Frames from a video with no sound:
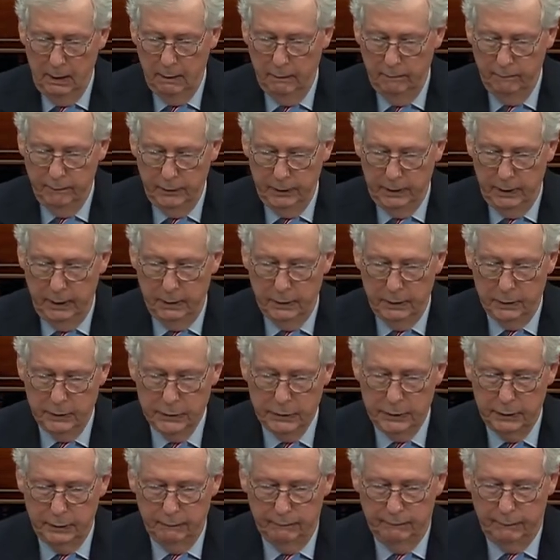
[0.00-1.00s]
For
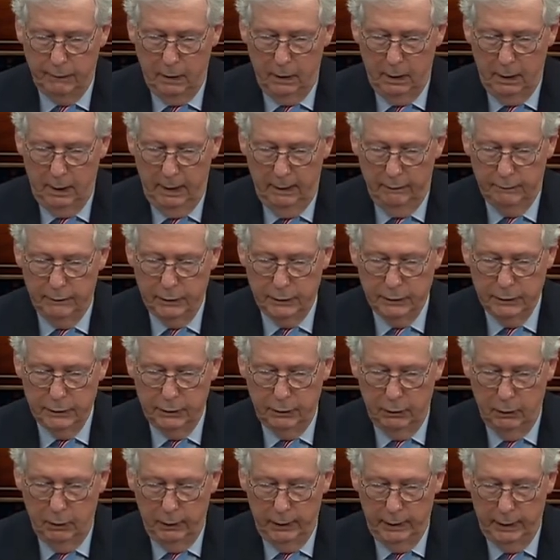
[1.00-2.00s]
years, the far left has
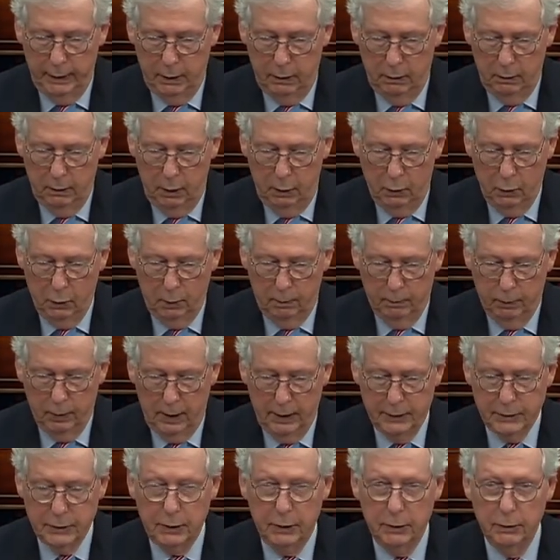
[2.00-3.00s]
zeroed in on local
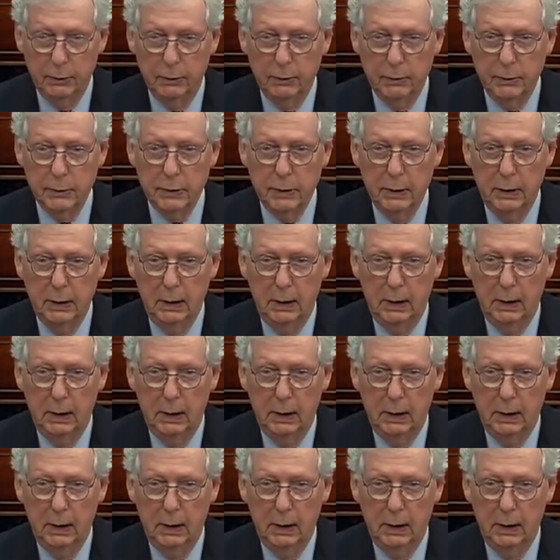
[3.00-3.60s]
prosecutors